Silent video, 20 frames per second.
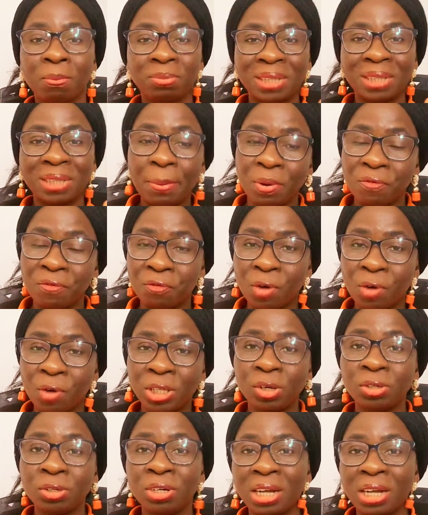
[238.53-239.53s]
type of
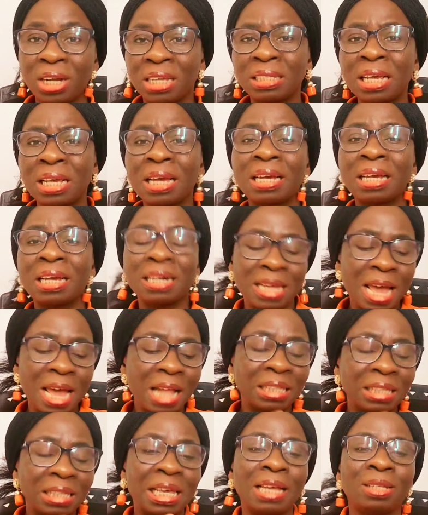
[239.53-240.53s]
question, you can say
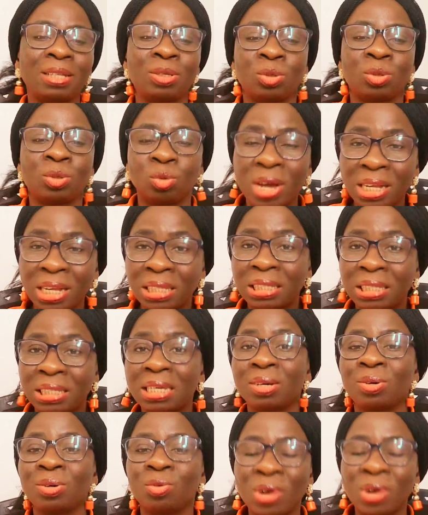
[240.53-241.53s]
create a
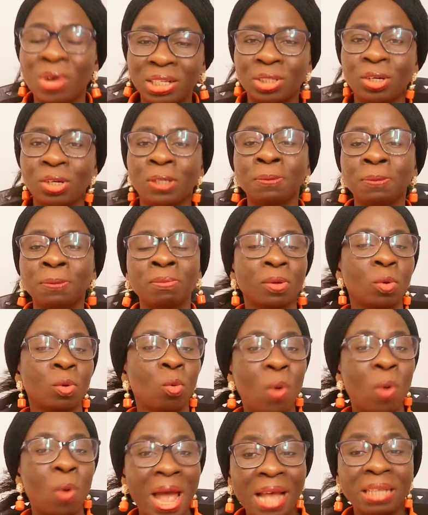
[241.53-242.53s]
20 question
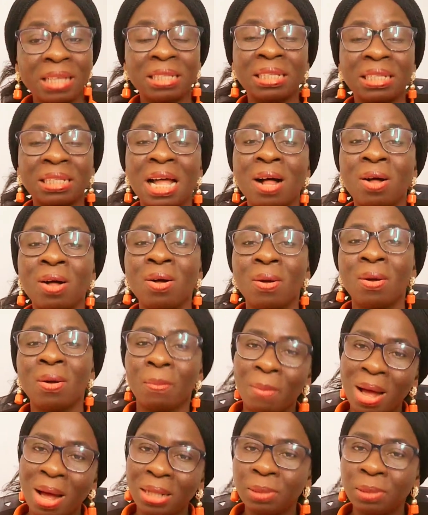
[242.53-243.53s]
WAEC style
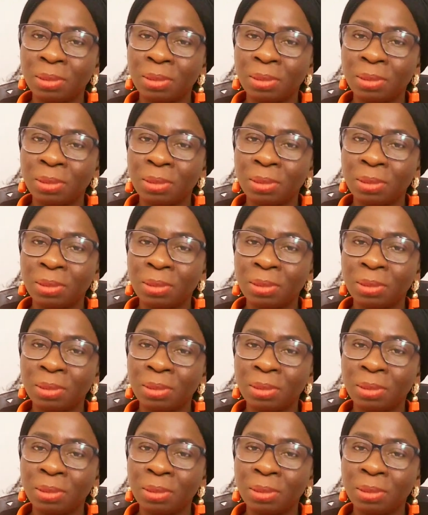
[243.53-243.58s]
math